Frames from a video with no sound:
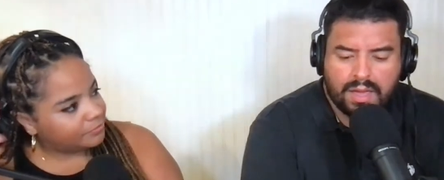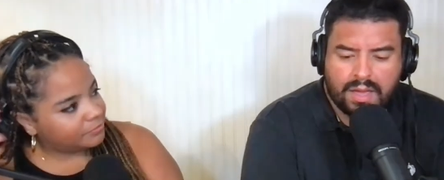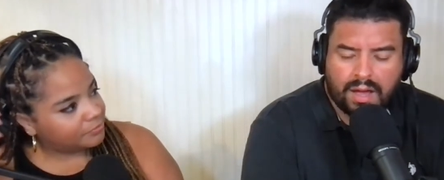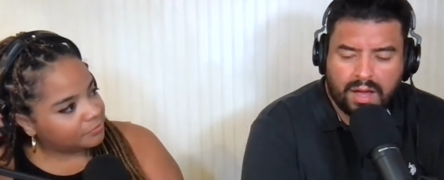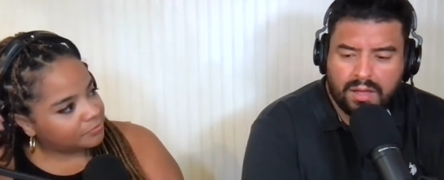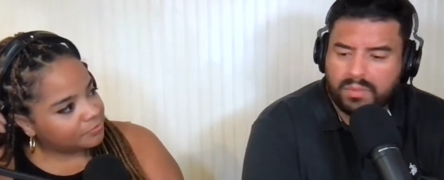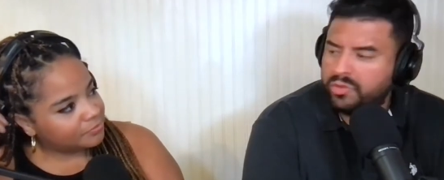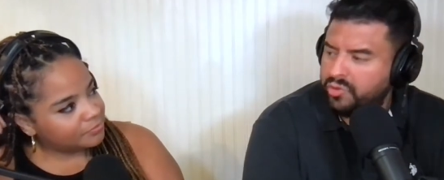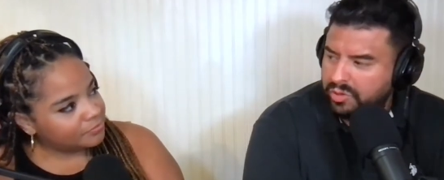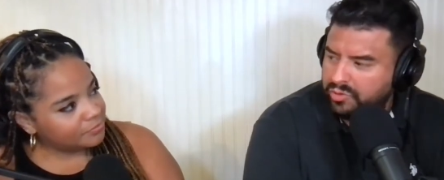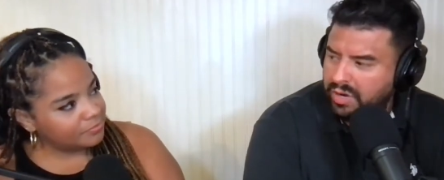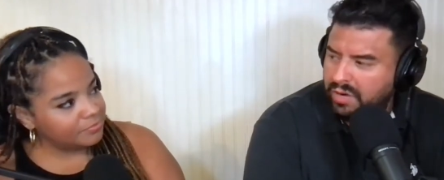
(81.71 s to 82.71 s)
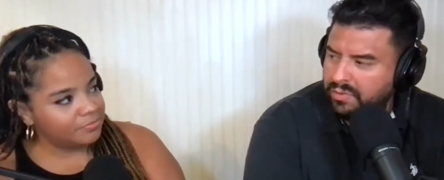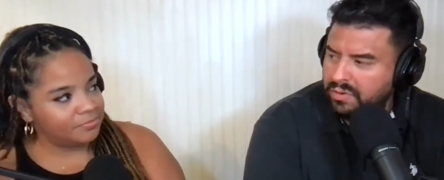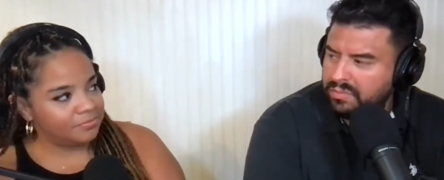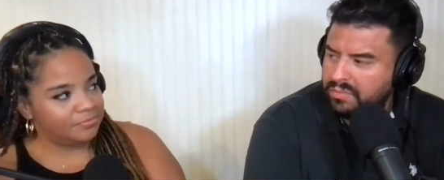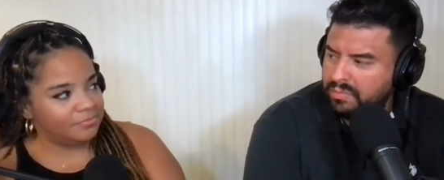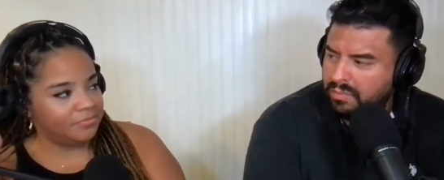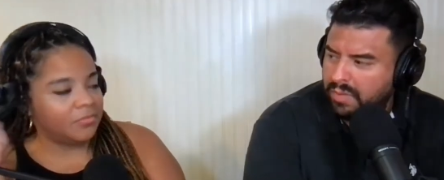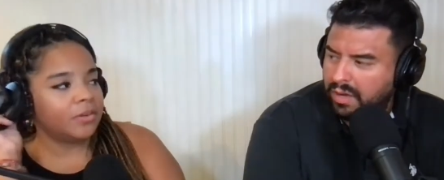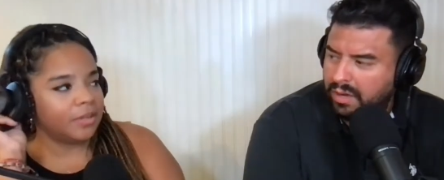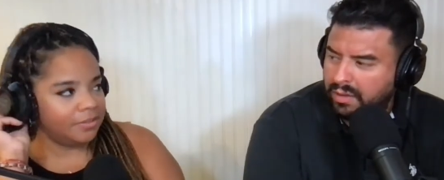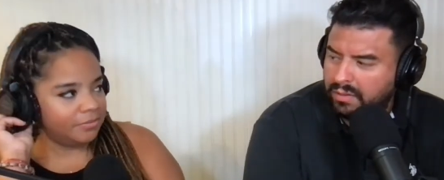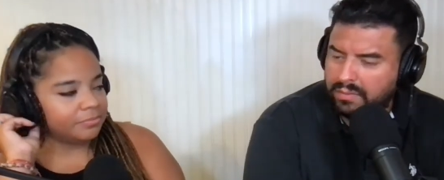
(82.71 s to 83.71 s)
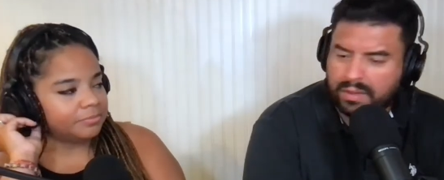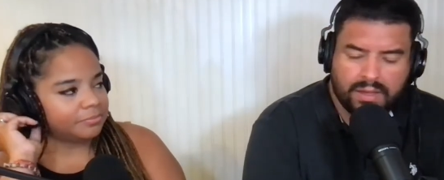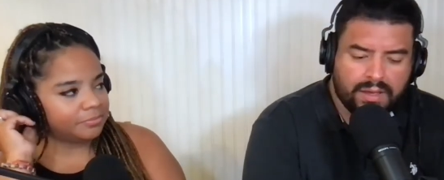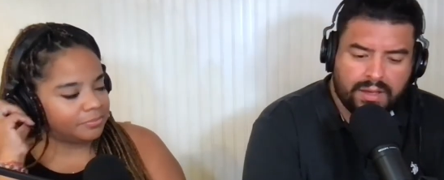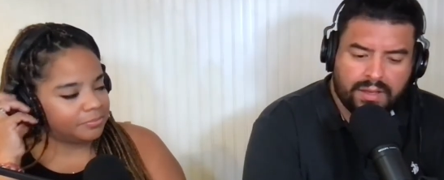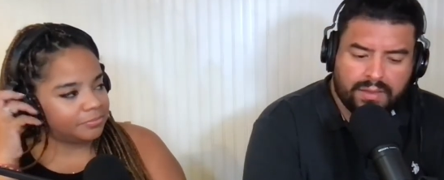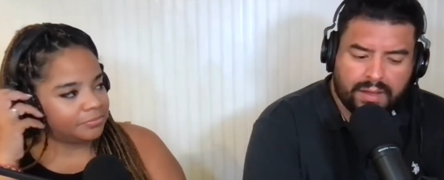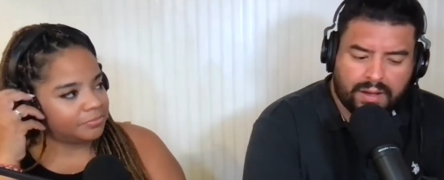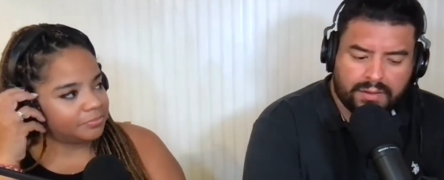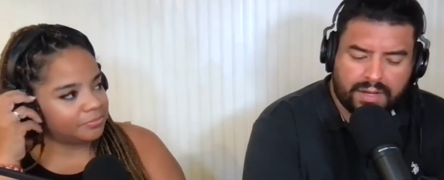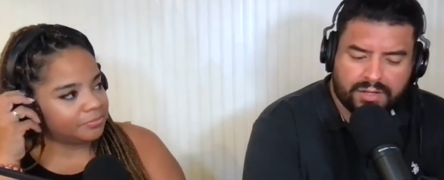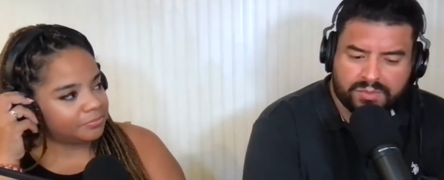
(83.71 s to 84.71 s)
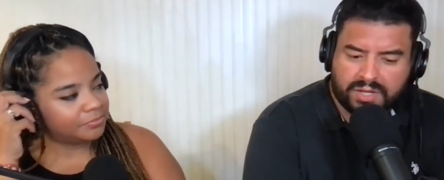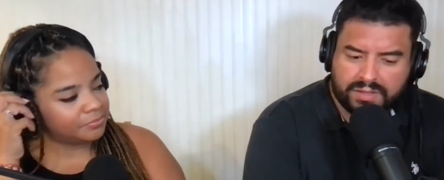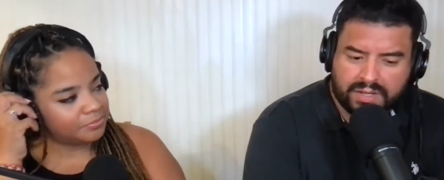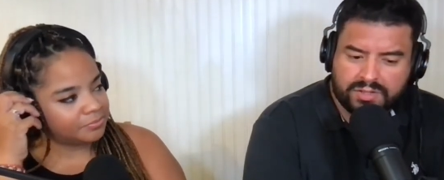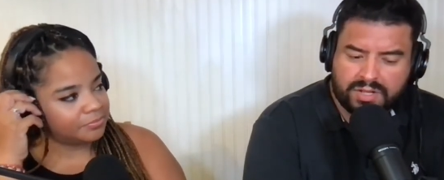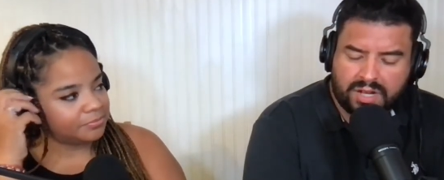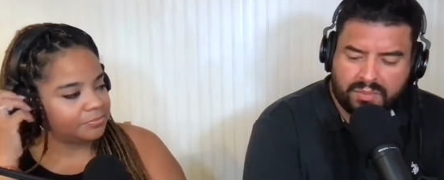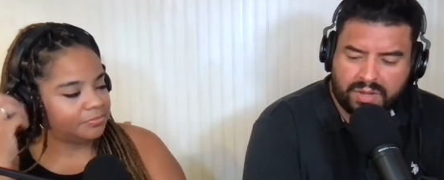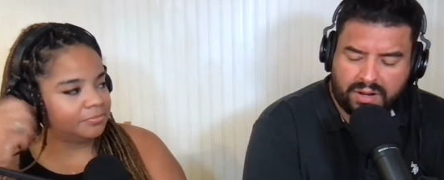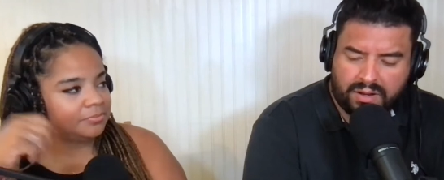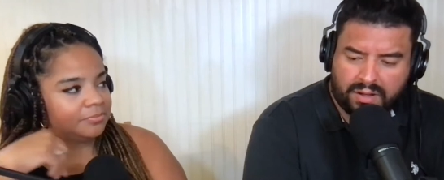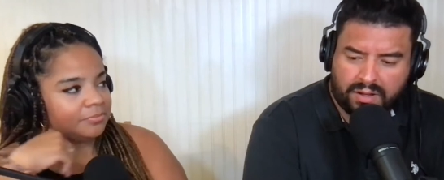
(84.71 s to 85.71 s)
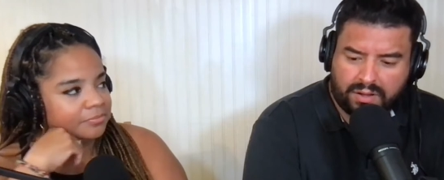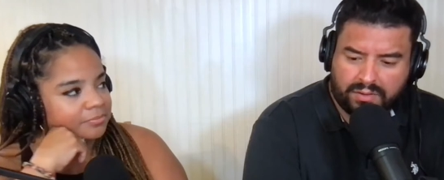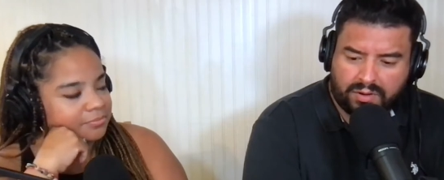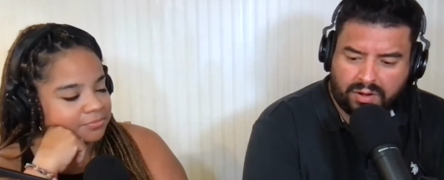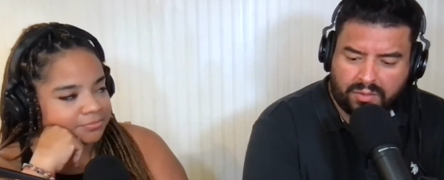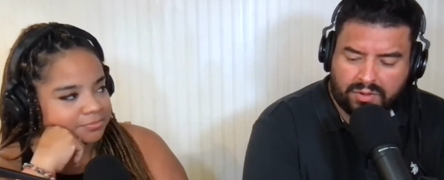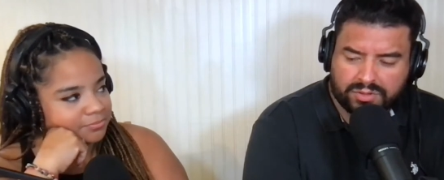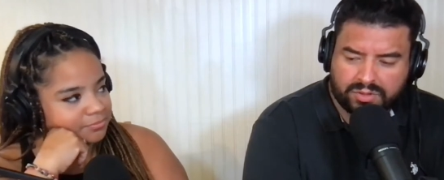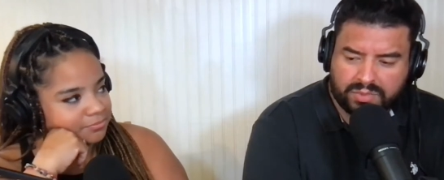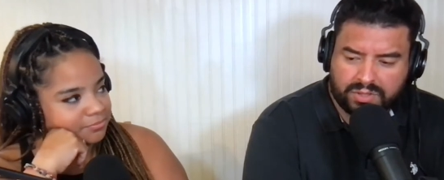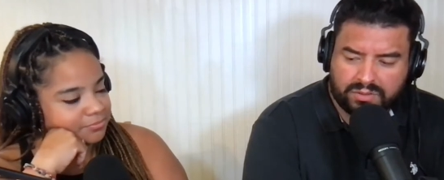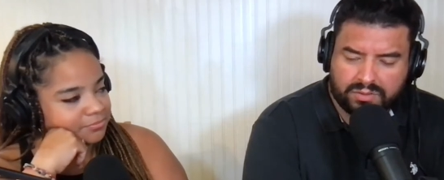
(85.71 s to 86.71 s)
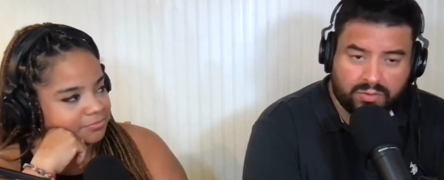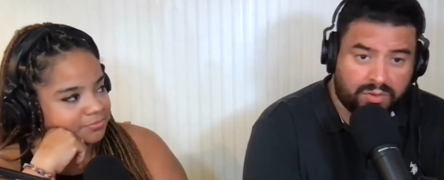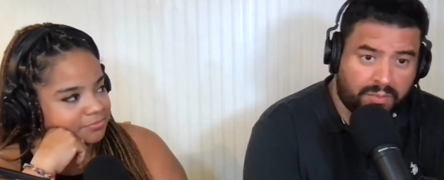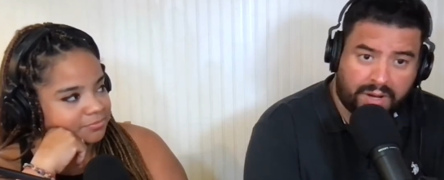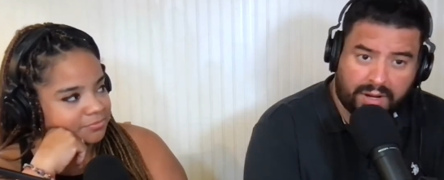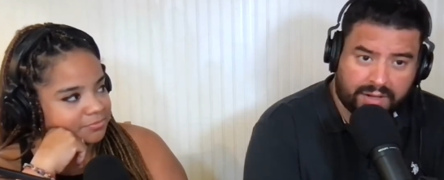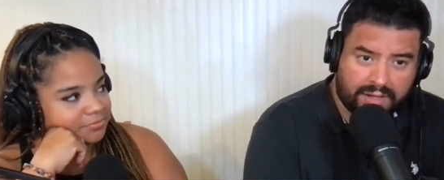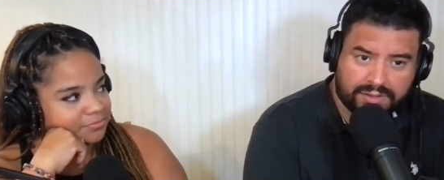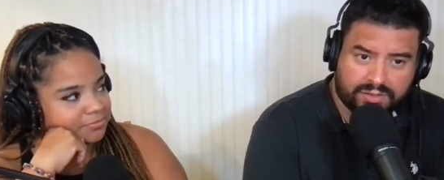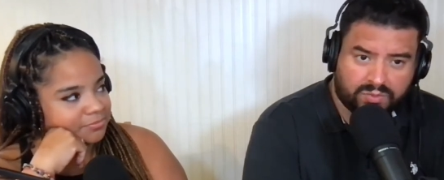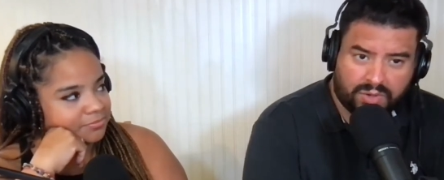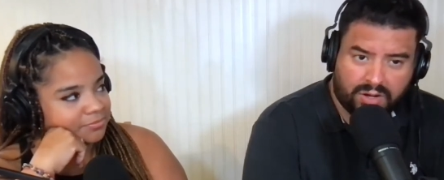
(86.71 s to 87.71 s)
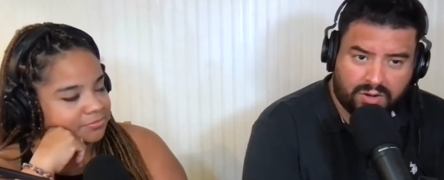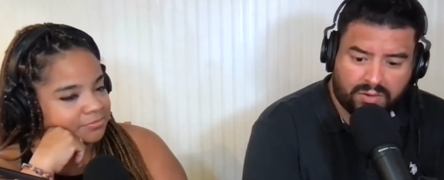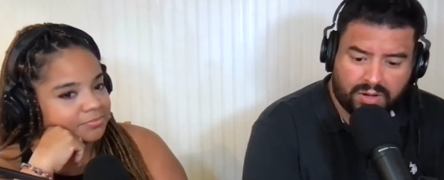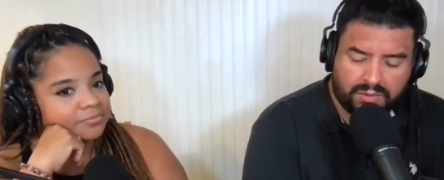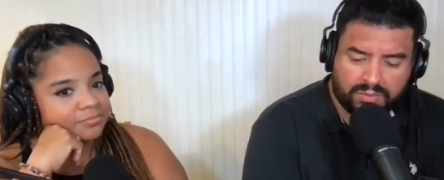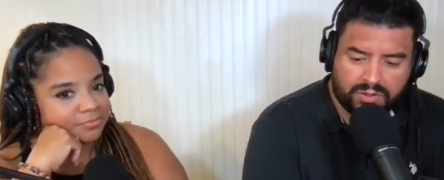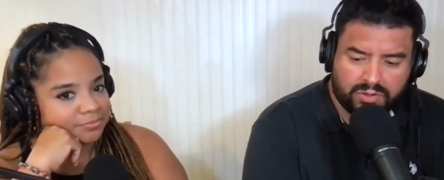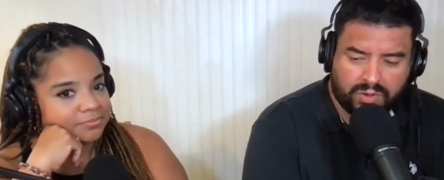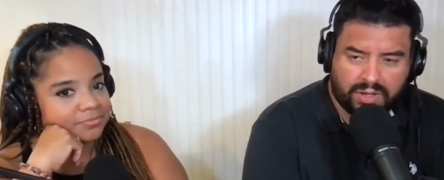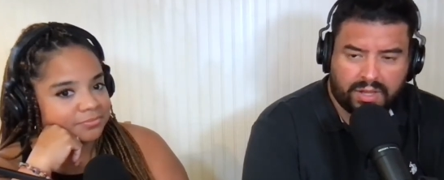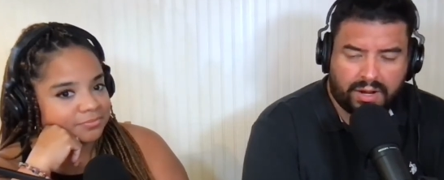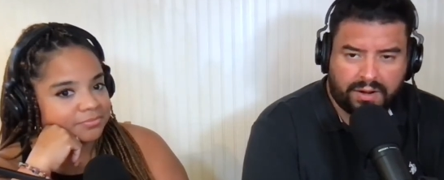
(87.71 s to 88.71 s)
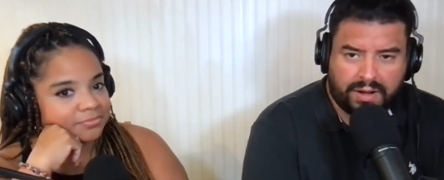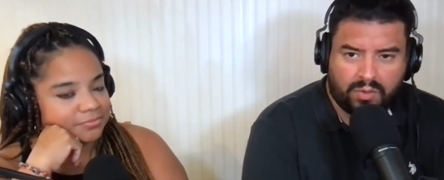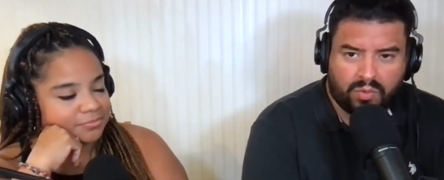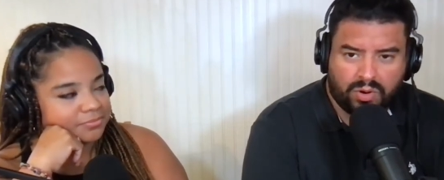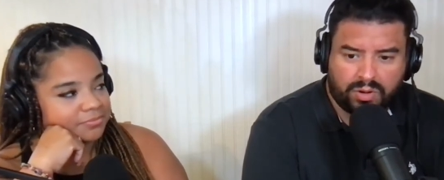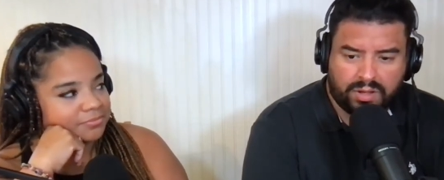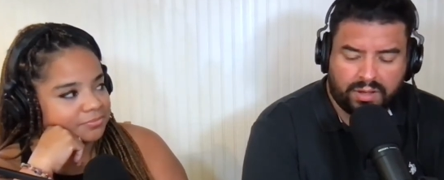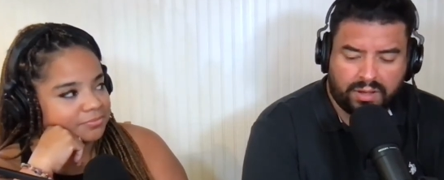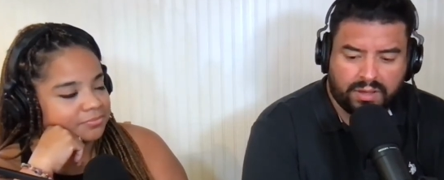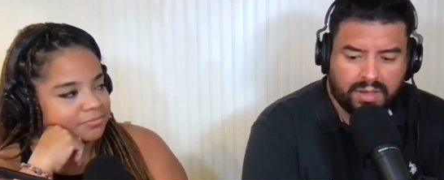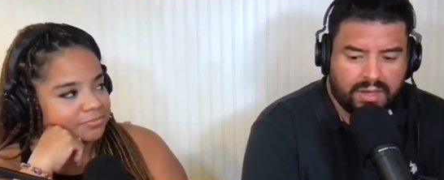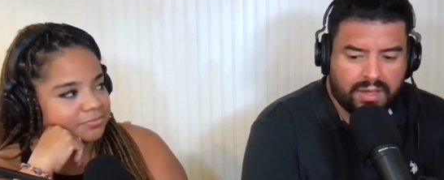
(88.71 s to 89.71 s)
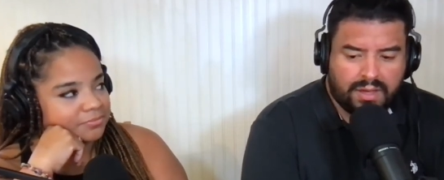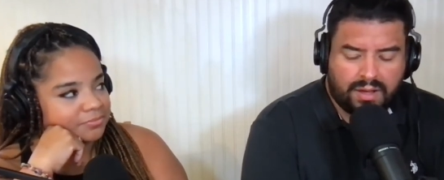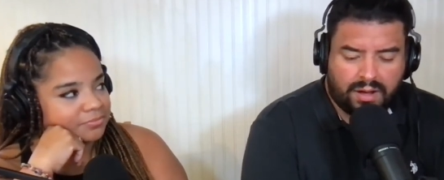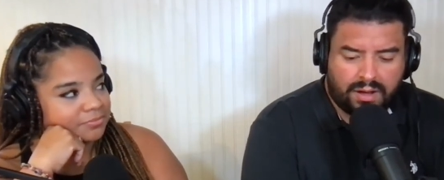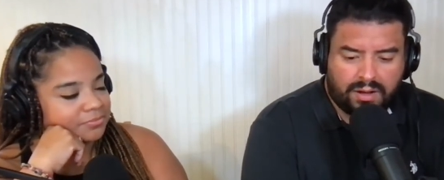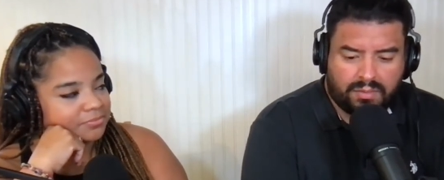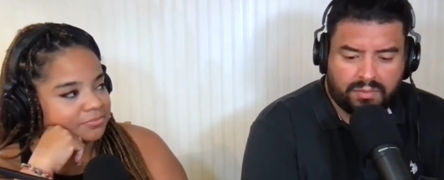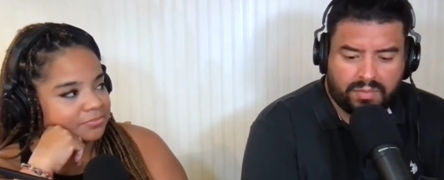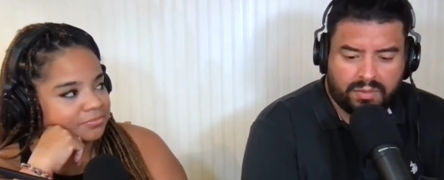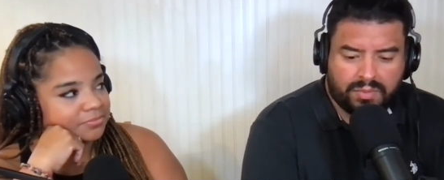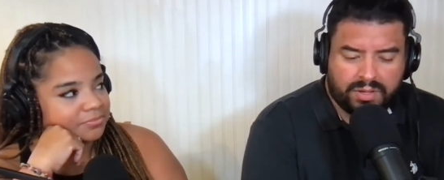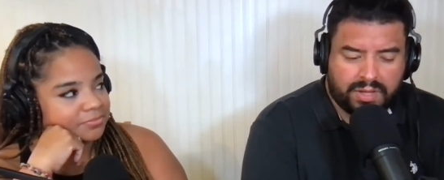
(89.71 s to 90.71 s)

Speaker 1: I am a truck driver. Okay. Uh, uh, that is my day job, and uh, you know I've also been doing the podcast as well. I've been doing a lot of networking, um, but